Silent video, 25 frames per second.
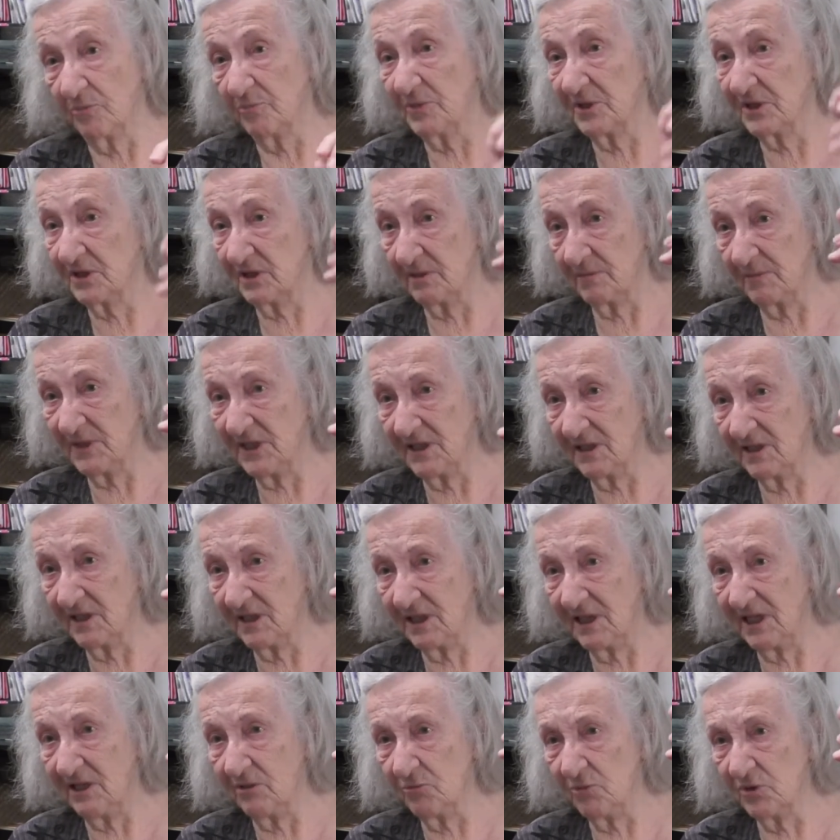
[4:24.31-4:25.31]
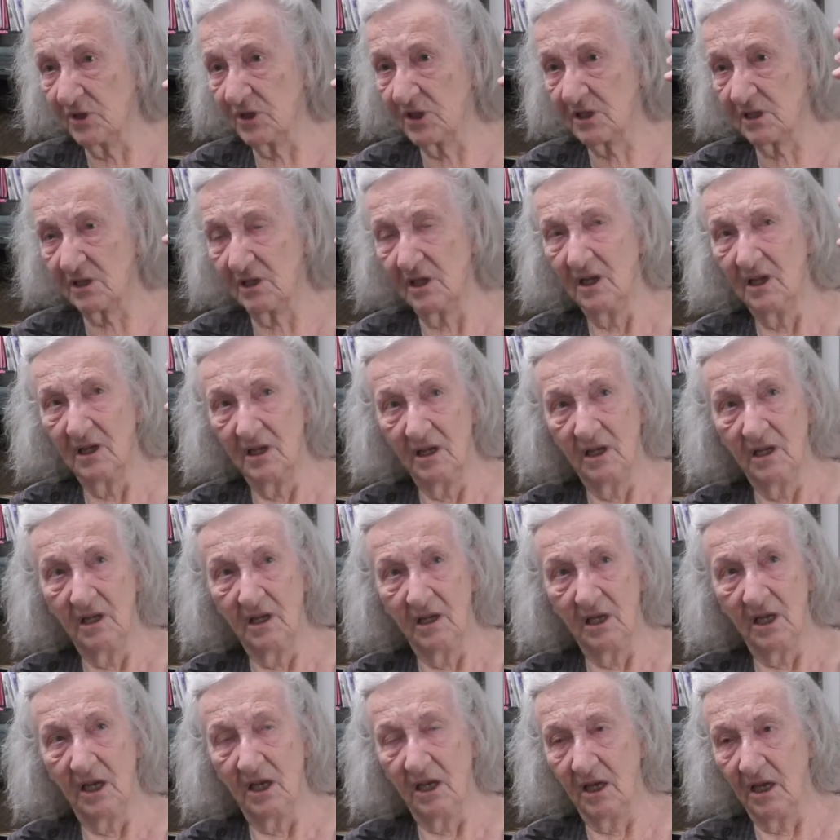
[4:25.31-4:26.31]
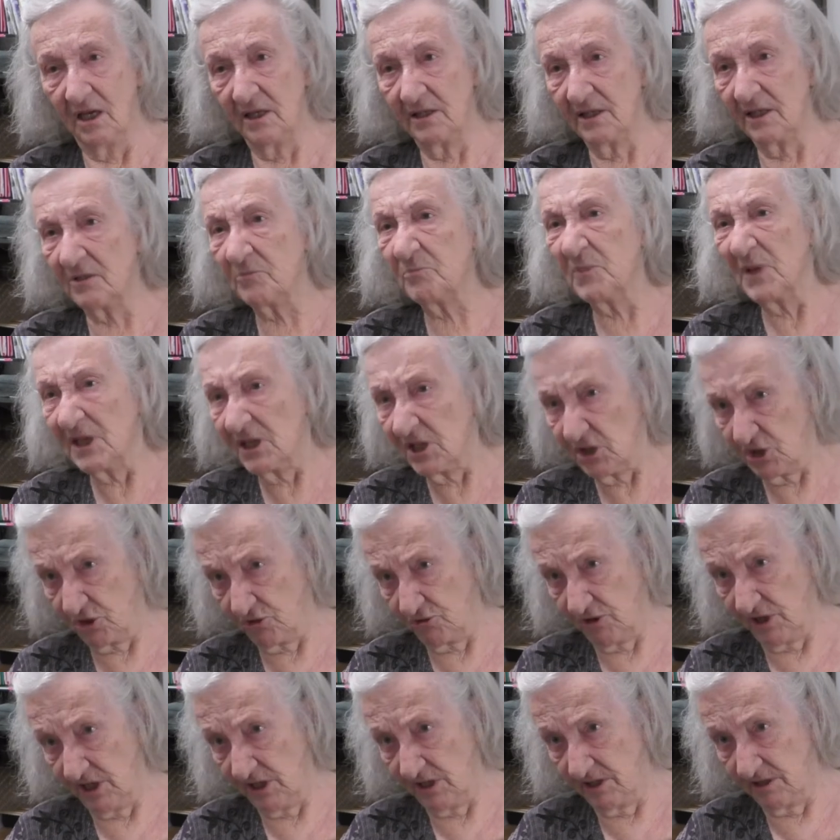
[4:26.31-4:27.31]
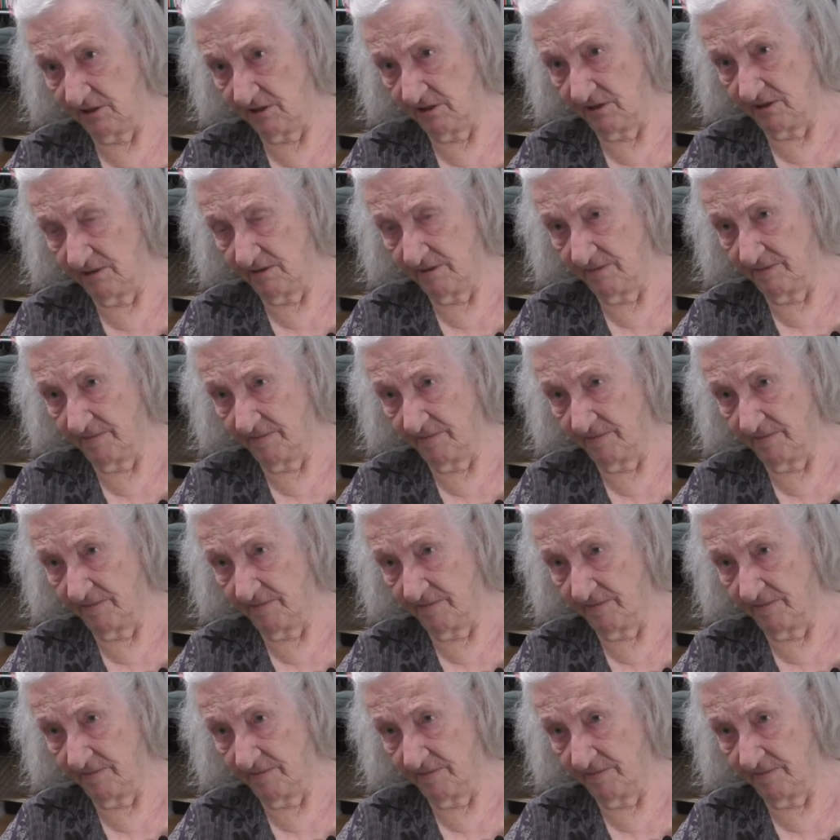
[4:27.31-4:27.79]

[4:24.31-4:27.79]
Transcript: but I mean, he was an administrator.